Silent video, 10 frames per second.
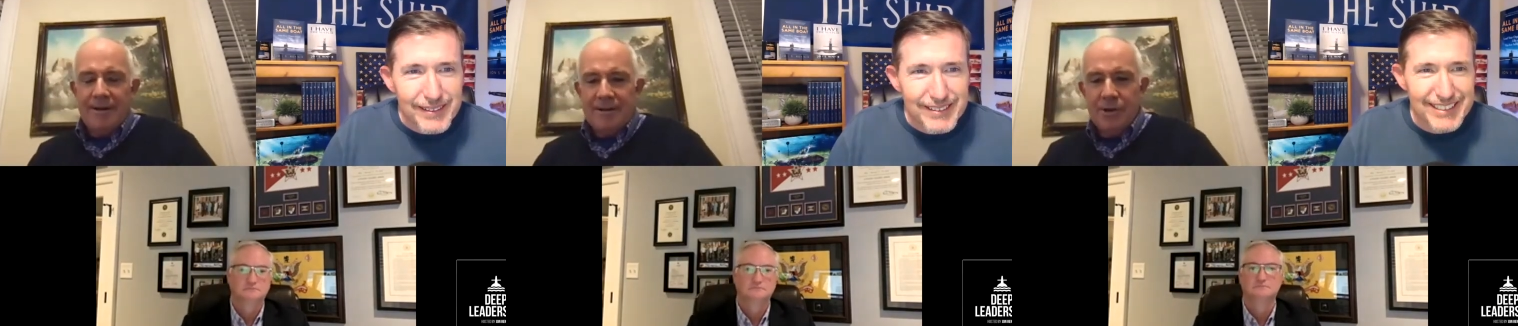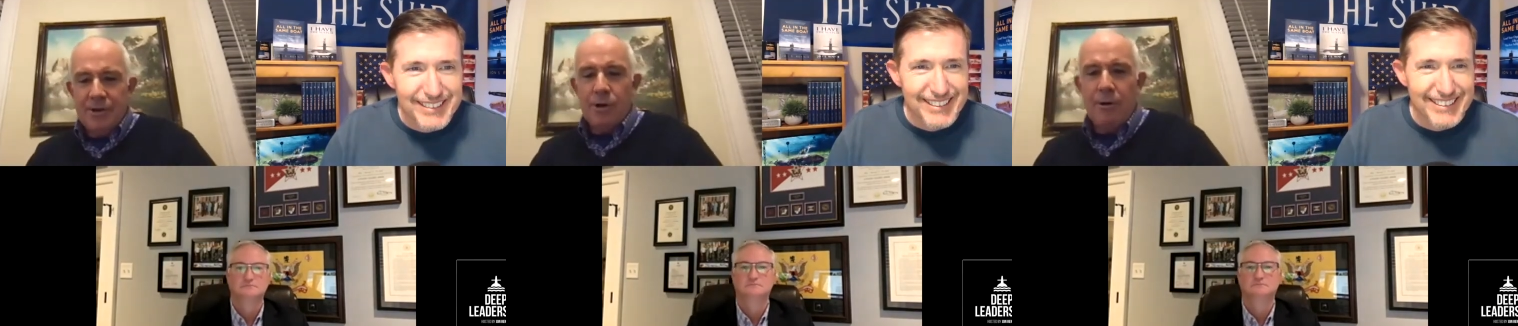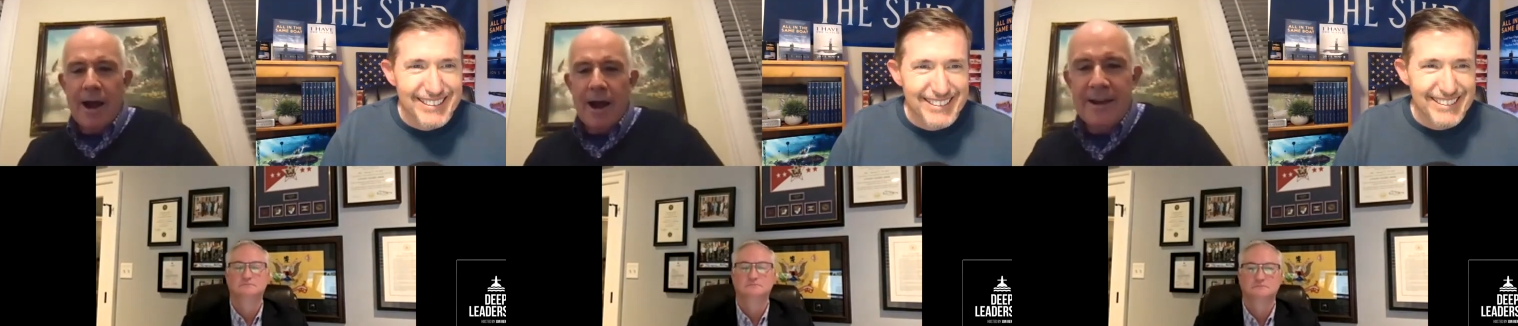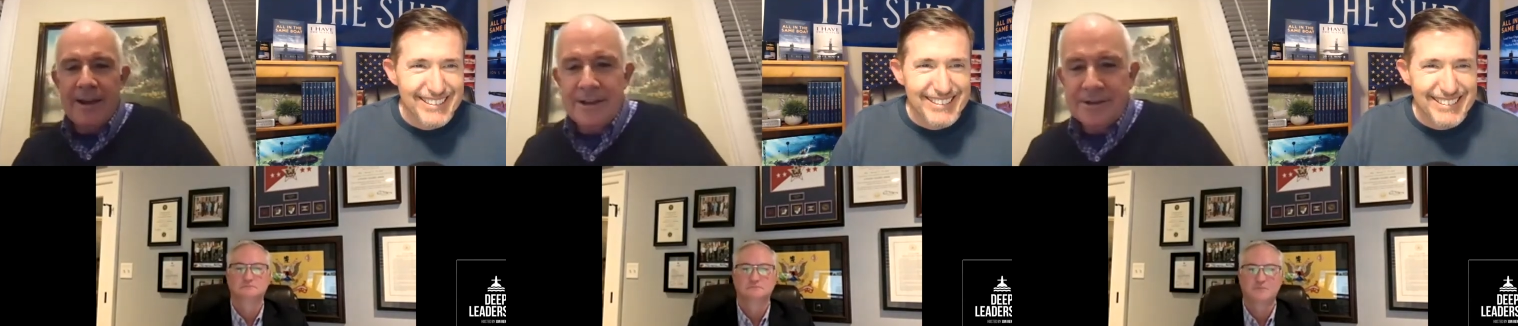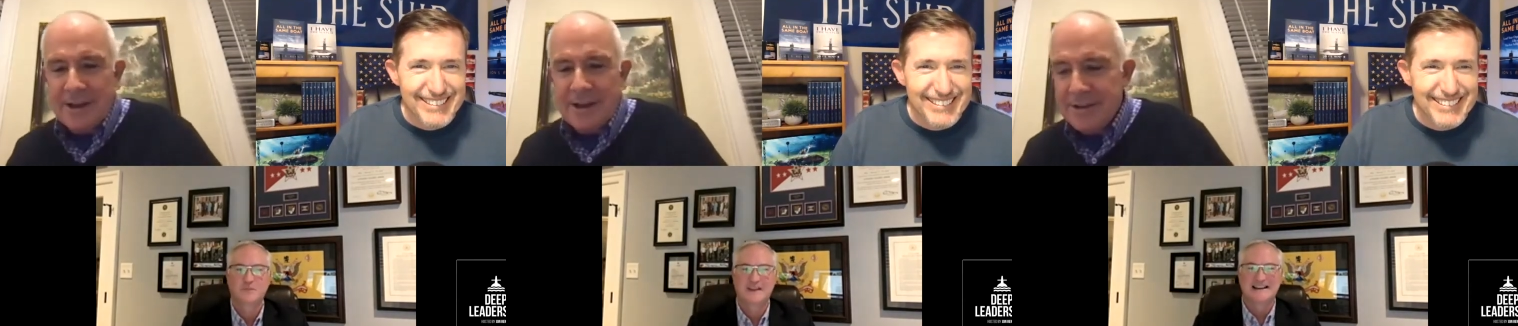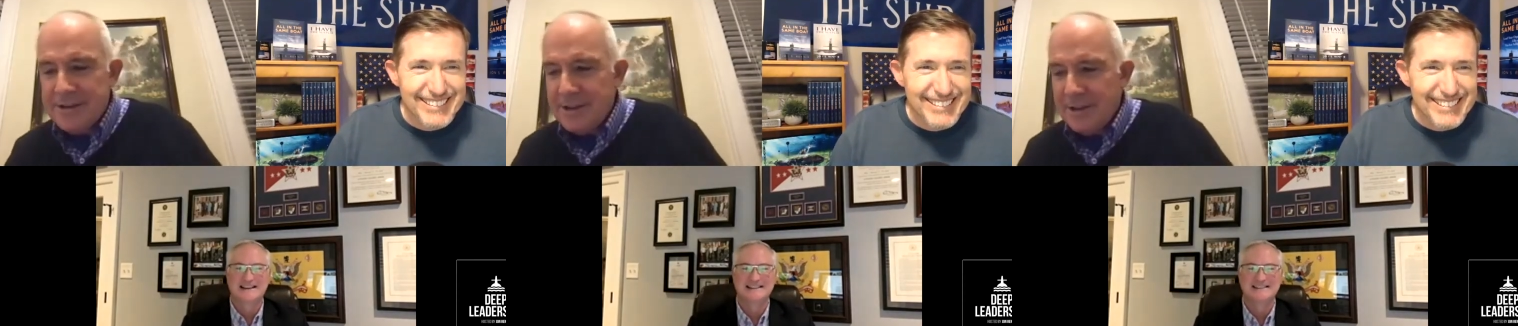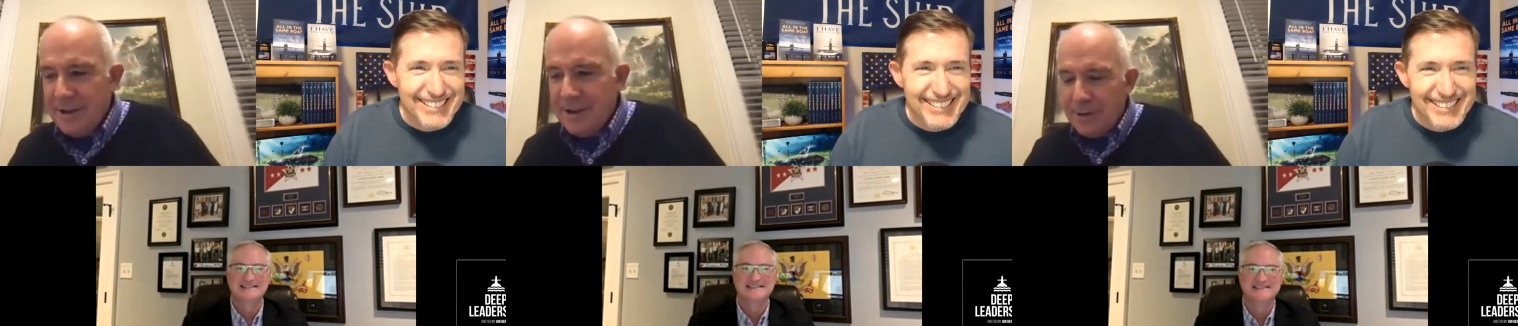Speaker 1: notoriety as as the
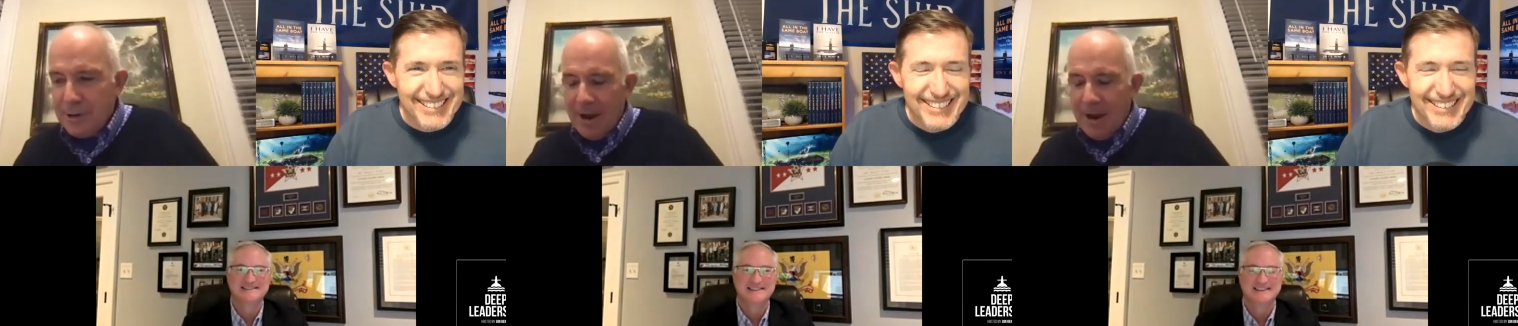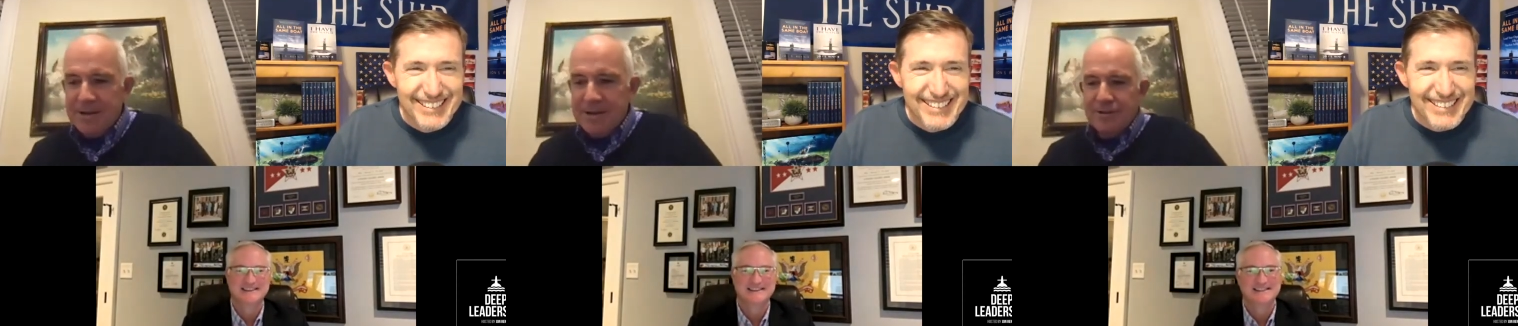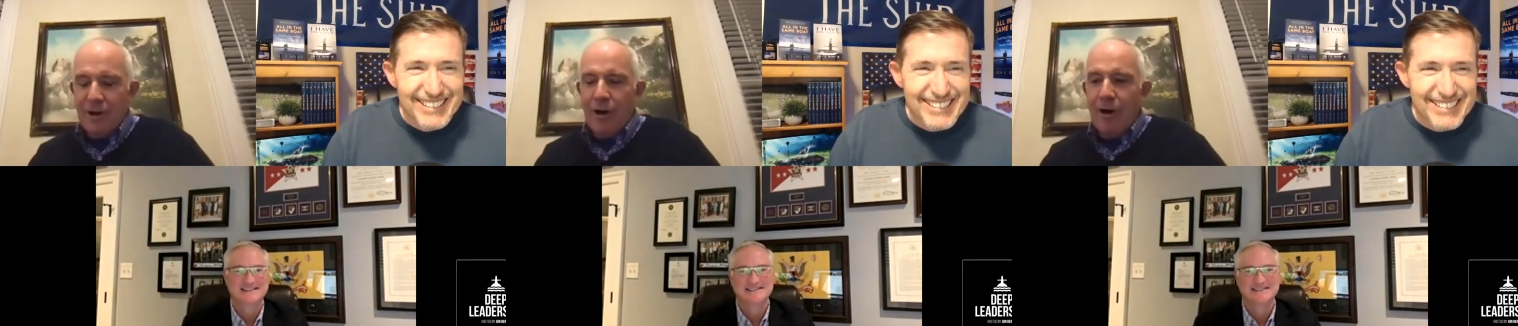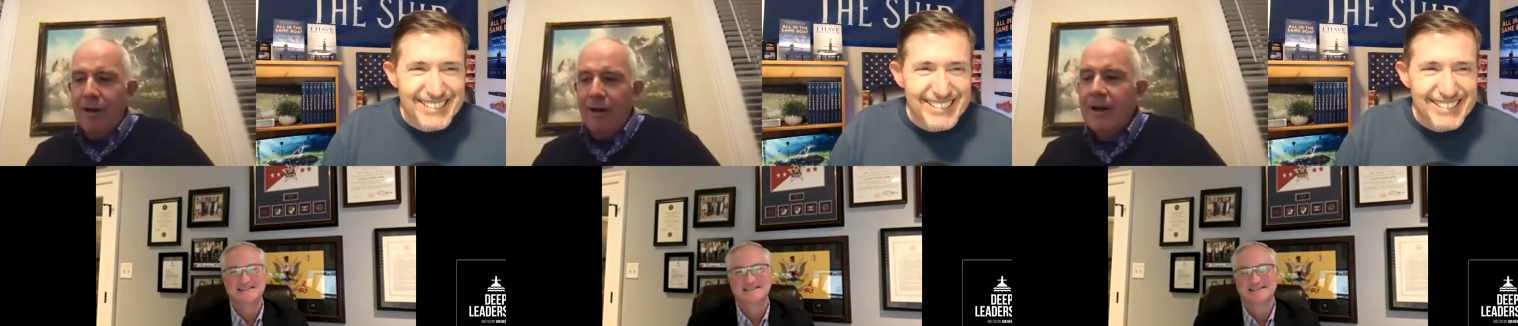you know the greatest of all